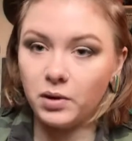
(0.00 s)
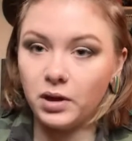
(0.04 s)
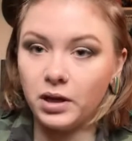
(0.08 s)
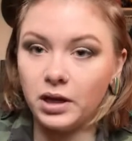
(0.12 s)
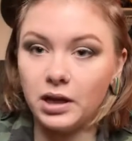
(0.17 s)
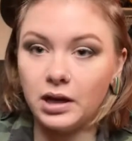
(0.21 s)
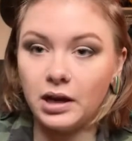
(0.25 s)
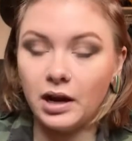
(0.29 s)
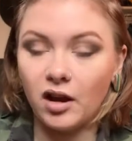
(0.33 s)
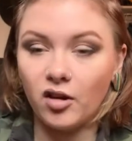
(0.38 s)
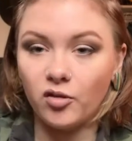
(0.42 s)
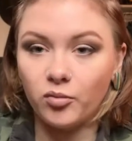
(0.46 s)

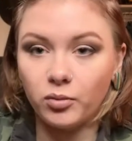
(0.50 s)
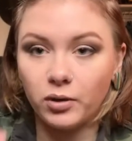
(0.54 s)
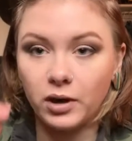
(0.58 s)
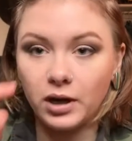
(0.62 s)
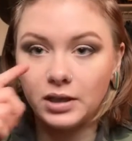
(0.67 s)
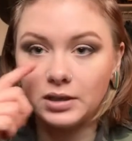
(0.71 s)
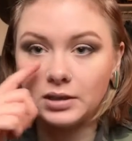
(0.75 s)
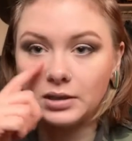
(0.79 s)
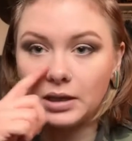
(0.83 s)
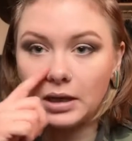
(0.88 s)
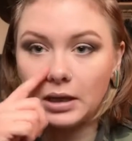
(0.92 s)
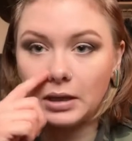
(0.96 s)
Again, half
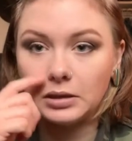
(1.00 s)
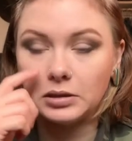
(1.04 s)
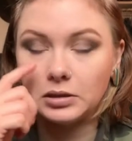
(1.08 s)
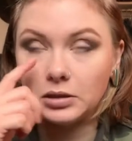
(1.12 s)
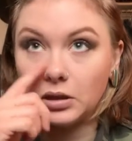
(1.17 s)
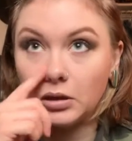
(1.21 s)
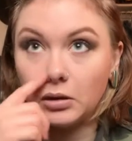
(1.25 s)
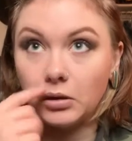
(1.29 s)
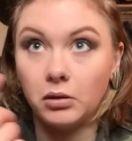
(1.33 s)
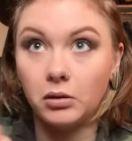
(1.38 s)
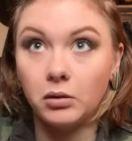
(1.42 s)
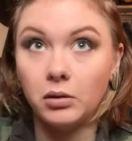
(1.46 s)
price day,
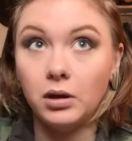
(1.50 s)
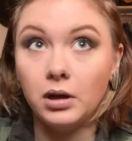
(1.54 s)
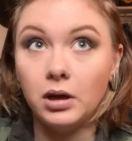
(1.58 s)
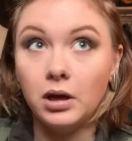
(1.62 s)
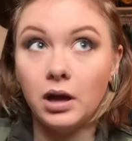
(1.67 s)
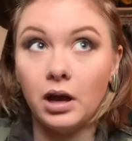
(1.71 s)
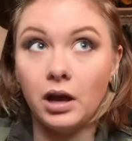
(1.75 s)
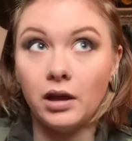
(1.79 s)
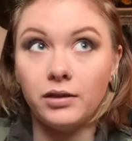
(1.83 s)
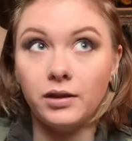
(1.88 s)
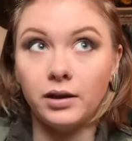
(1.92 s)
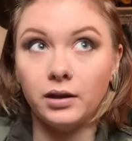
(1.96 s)
so
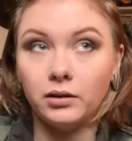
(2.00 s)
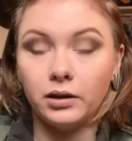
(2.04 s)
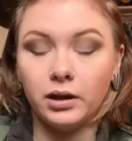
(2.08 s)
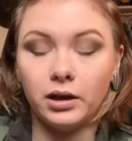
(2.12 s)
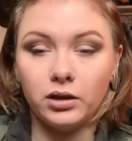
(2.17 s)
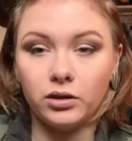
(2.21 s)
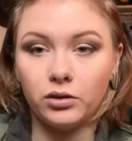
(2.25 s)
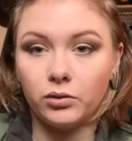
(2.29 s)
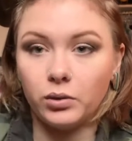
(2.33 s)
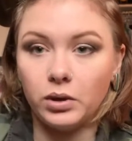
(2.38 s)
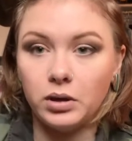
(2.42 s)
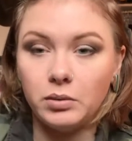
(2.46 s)
I think
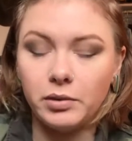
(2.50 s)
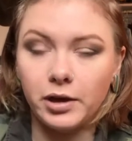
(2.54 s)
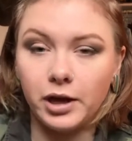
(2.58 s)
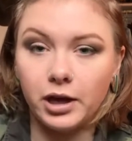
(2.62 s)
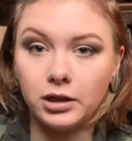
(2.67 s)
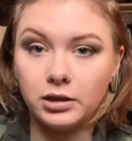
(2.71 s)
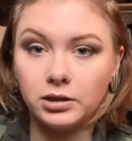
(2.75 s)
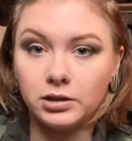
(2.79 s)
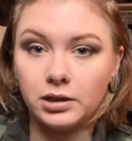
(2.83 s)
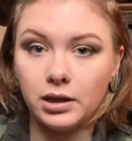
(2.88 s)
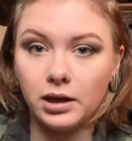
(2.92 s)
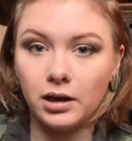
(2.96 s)
like
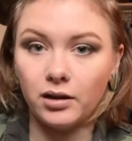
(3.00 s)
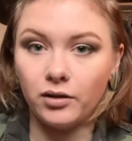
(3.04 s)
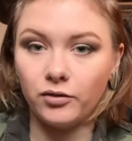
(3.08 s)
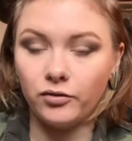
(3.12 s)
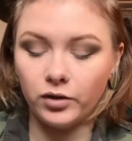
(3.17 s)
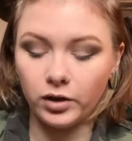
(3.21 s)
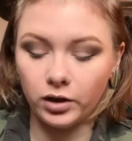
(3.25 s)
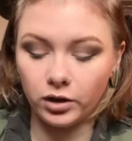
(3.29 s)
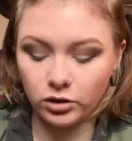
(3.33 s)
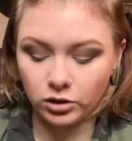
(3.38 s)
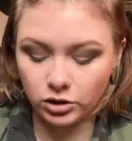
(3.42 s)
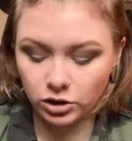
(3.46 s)
$3, and I
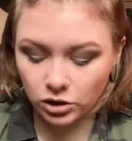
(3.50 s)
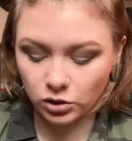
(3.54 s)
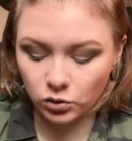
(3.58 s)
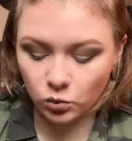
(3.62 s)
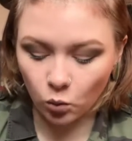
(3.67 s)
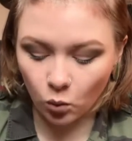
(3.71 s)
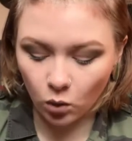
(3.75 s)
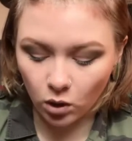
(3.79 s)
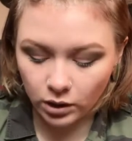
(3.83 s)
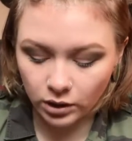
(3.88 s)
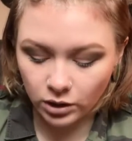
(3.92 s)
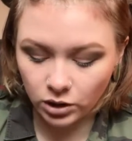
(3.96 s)
figured just
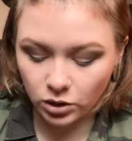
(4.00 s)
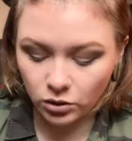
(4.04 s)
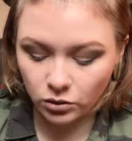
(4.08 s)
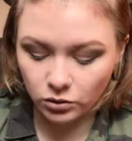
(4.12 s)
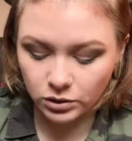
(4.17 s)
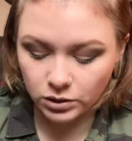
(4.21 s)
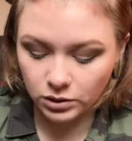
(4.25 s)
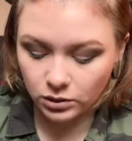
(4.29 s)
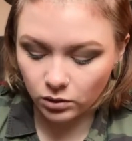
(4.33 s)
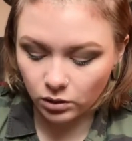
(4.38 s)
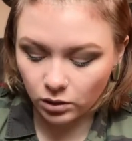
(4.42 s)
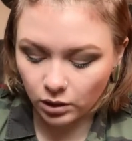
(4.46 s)
one
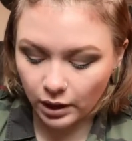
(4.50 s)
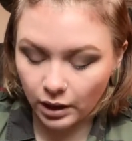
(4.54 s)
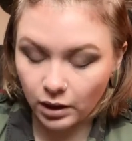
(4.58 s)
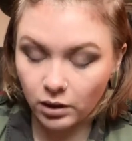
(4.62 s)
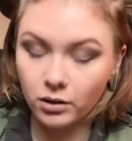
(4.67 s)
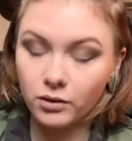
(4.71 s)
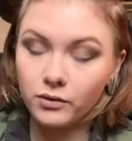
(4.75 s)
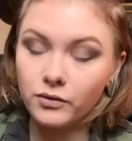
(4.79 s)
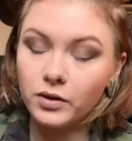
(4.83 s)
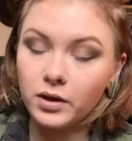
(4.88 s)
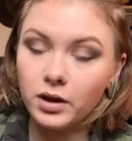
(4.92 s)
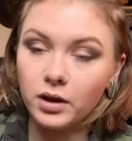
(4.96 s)
use
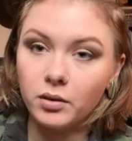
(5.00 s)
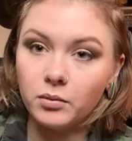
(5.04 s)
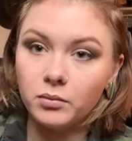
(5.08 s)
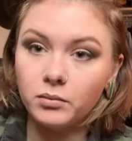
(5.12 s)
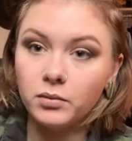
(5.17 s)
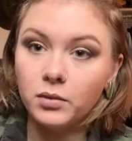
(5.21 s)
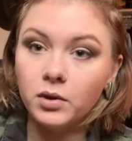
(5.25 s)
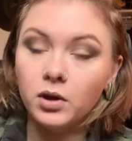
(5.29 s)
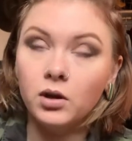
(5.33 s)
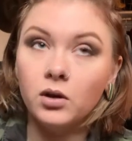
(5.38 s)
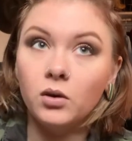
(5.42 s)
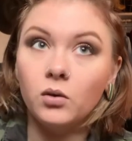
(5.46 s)
out of
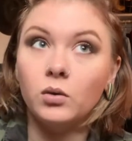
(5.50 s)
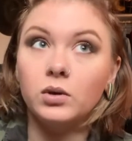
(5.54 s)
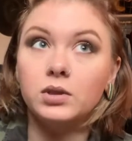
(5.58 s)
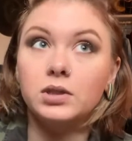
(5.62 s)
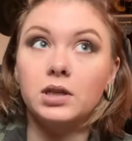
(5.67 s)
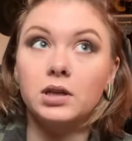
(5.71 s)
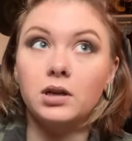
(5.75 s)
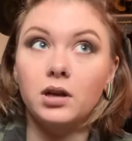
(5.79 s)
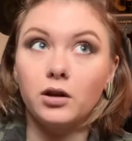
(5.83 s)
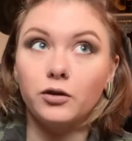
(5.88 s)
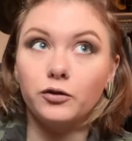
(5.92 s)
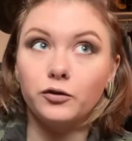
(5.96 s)
them was
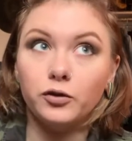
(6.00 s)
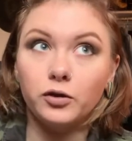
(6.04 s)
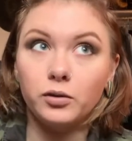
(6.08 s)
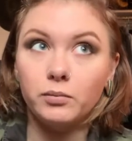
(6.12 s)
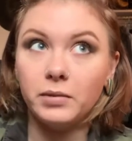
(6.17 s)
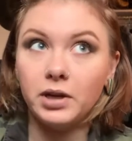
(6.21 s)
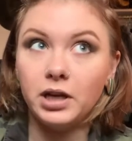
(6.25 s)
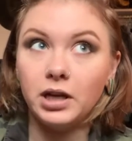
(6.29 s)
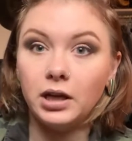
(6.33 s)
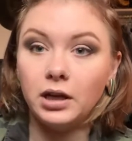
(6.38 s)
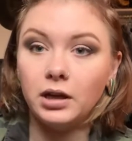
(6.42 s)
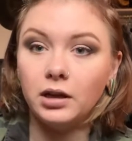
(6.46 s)
enough for
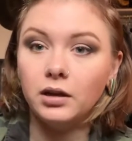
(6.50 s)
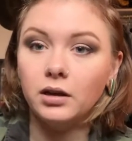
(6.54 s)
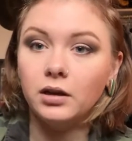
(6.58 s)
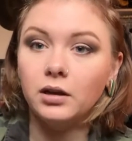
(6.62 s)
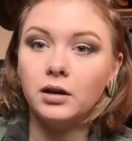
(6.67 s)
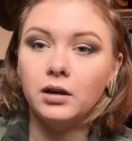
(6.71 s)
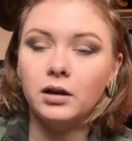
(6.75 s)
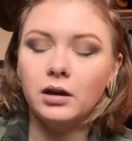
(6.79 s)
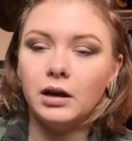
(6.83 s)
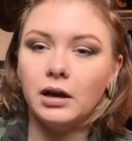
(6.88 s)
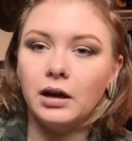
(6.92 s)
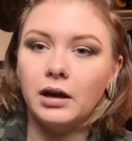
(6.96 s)
me,
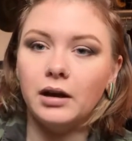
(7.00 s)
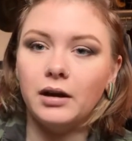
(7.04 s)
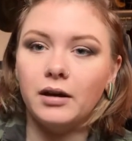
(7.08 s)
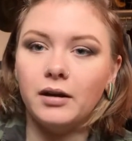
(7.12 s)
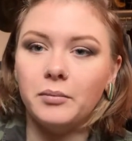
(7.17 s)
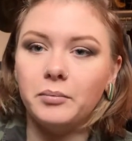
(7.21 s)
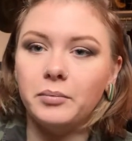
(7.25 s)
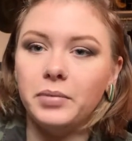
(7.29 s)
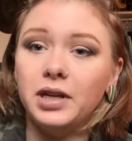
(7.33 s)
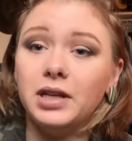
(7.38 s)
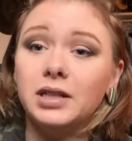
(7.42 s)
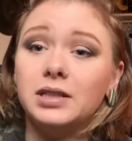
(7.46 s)

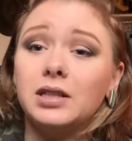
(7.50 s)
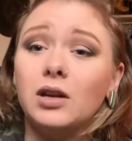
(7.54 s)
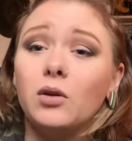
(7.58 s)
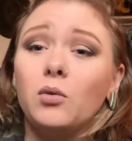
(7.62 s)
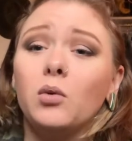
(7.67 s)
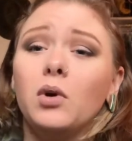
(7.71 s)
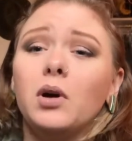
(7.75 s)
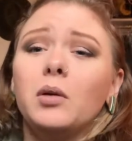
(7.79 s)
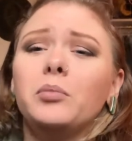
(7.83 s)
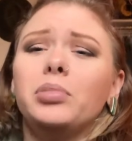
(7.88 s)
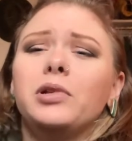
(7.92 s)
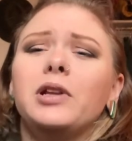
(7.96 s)
because I
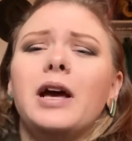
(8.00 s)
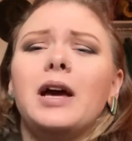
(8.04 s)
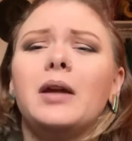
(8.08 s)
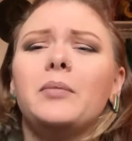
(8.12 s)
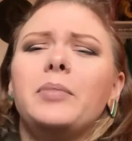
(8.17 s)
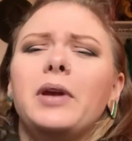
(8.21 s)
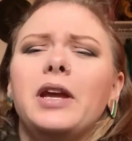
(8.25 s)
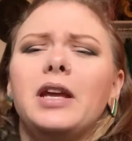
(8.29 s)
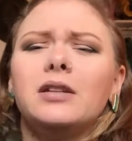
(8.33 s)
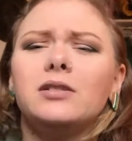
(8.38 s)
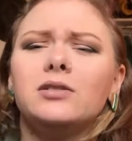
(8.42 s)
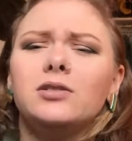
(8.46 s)
want plaid
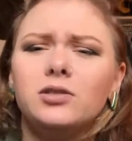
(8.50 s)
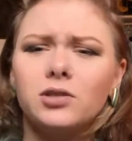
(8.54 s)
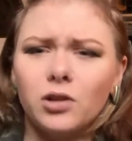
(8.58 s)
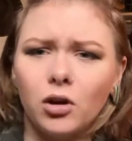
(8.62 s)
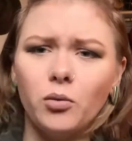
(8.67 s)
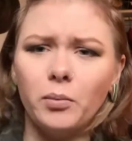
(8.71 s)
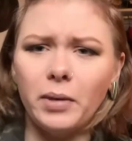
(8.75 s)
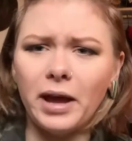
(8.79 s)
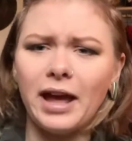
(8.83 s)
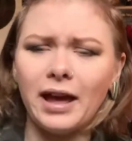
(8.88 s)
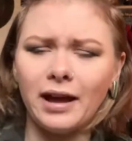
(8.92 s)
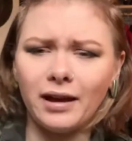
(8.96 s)
pants
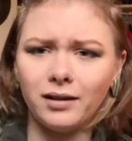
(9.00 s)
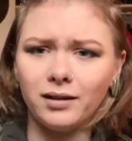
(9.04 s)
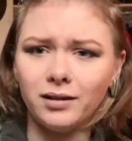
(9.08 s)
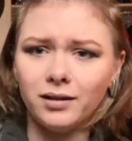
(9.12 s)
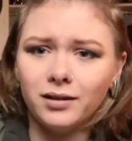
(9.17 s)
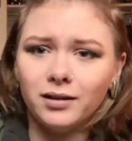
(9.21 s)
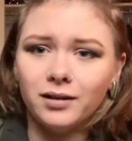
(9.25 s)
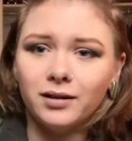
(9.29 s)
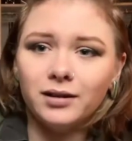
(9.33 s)
so bad.